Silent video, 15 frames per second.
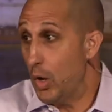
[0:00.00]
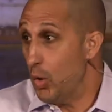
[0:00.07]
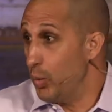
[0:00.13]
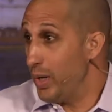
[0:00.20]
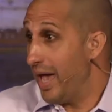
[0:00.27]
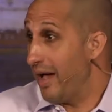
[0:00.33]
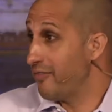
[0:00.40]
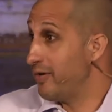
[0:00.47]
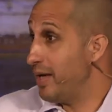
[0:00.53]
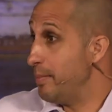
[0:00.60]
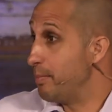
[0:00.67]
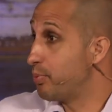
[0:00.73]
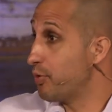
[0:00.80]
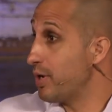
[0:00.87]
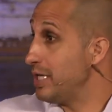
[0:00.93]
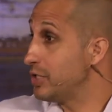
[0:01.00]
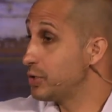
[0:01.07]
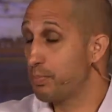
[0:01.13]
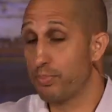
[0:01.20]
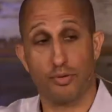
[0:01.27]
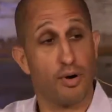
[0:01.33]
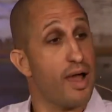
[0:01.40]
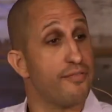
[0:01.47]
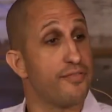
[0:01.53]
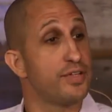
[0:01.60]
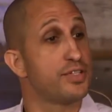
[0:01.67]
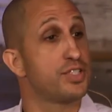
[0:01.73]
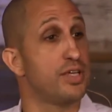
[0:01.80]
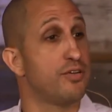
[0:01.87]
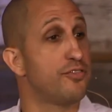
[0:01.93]
We have embraced
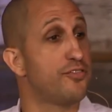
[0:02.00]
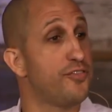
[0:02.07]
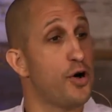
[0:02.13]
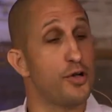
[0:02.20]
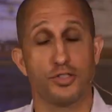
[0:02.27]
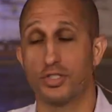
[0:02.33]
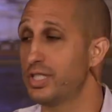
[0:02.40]
prophets and false